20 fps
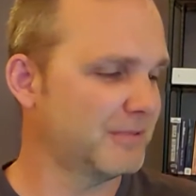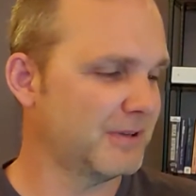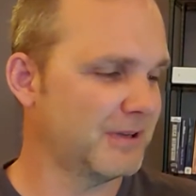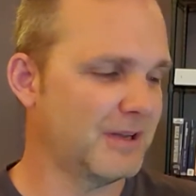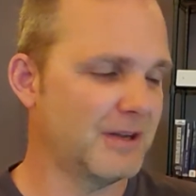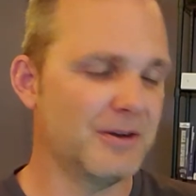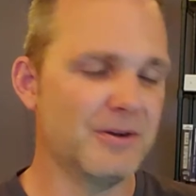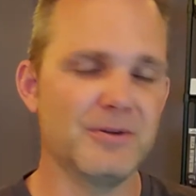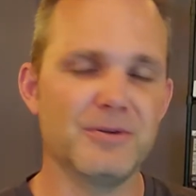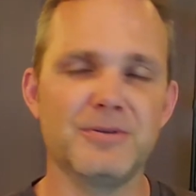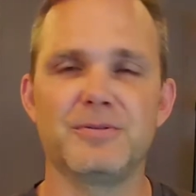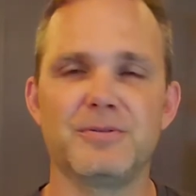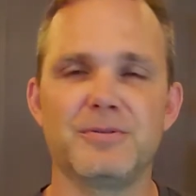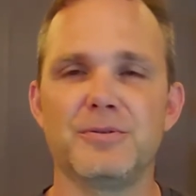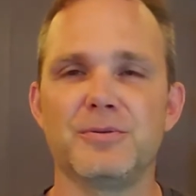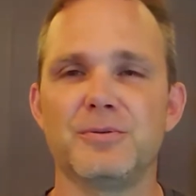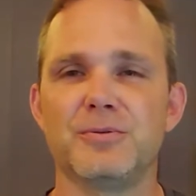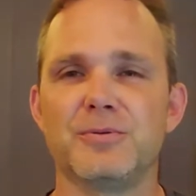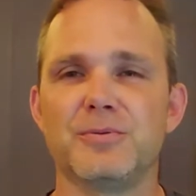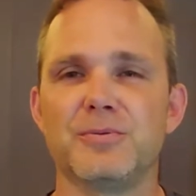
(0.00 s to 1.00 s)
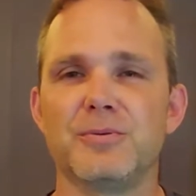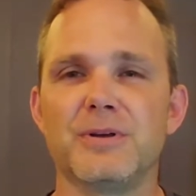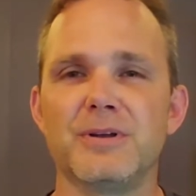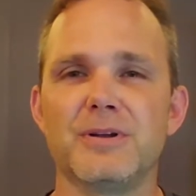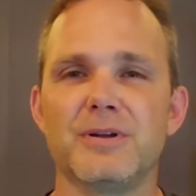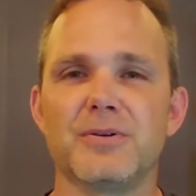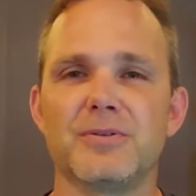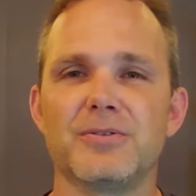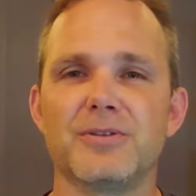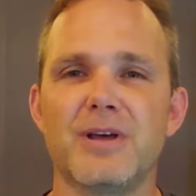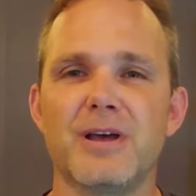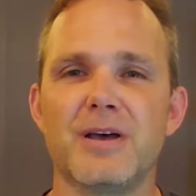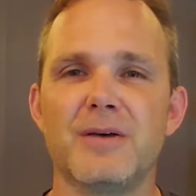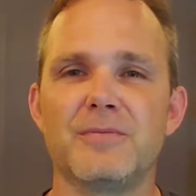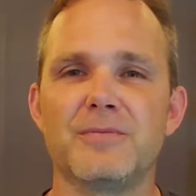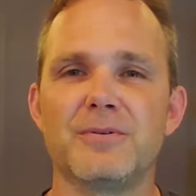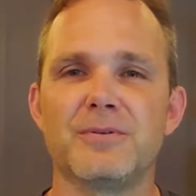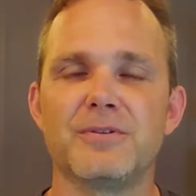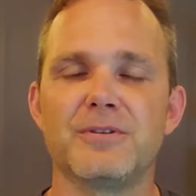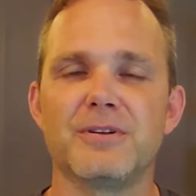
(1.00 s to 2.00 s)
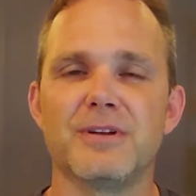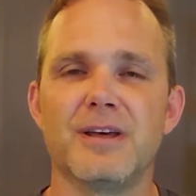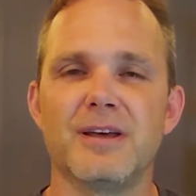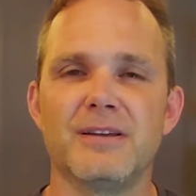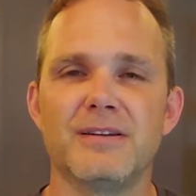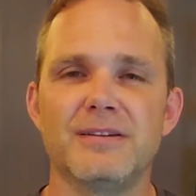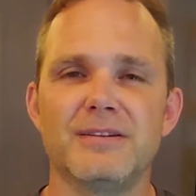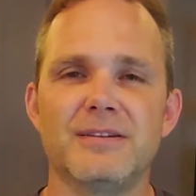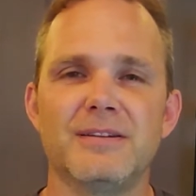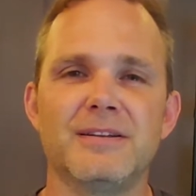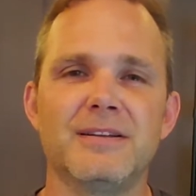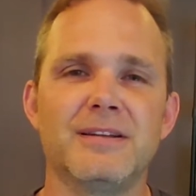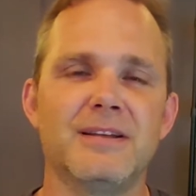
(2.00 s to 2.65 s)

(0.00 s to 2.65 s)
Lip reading: Here to read our psalm for tonight.